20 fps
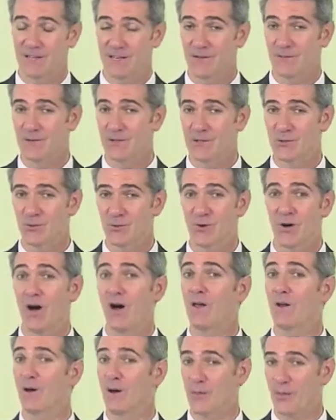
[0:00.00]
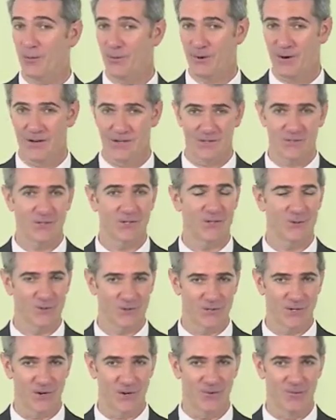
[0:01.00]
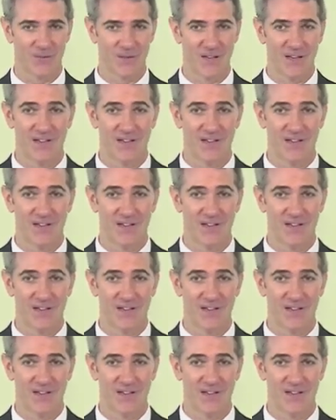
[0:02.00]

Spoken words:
individual unauthorized to do so.